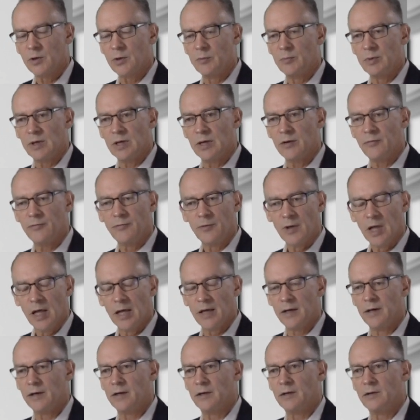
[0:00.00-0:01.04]
So it could be a
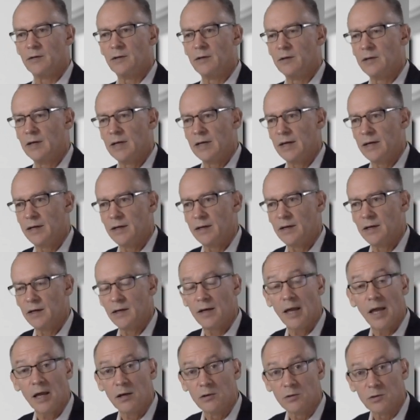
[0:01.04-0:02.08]
flood,
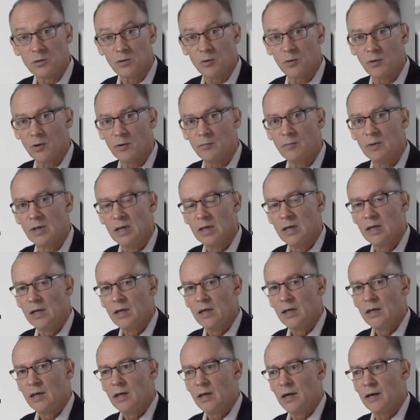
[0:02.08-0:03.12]
a
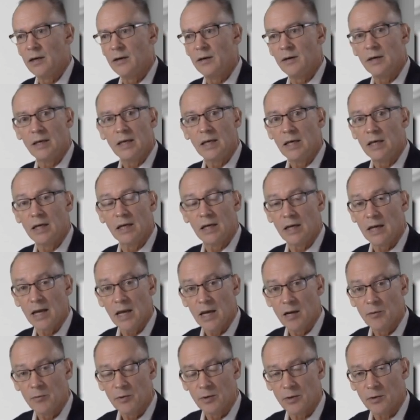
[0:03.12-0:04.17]
hailstorm,
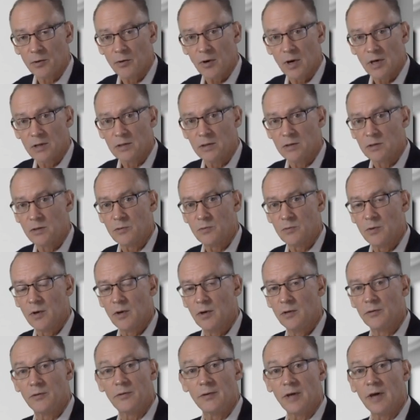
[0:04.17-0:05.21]
hitting an animal that
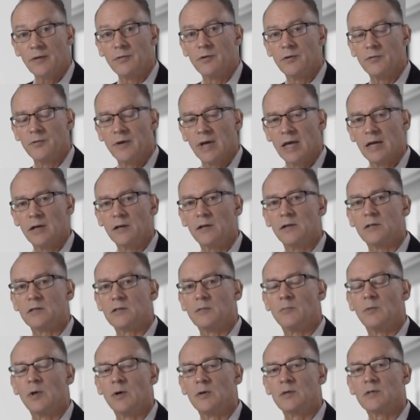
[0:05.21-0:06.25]
crosses the road, theft or
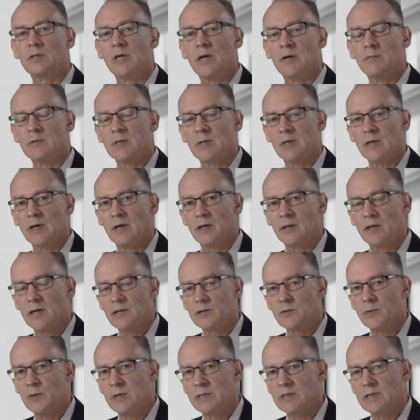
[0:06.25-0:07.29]
vandalism, those types of
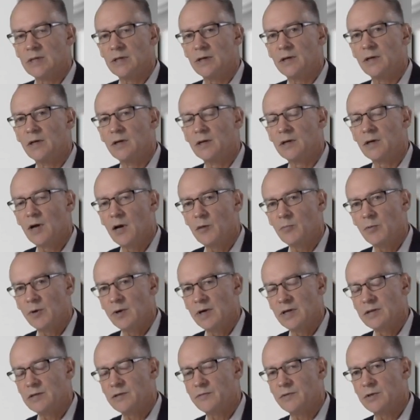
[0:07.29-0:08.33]
things. That's what's in
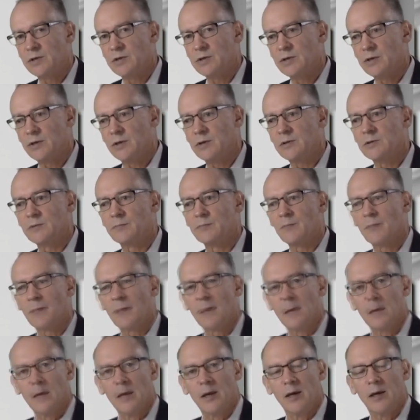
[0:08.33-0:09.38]
comprehensive insurance.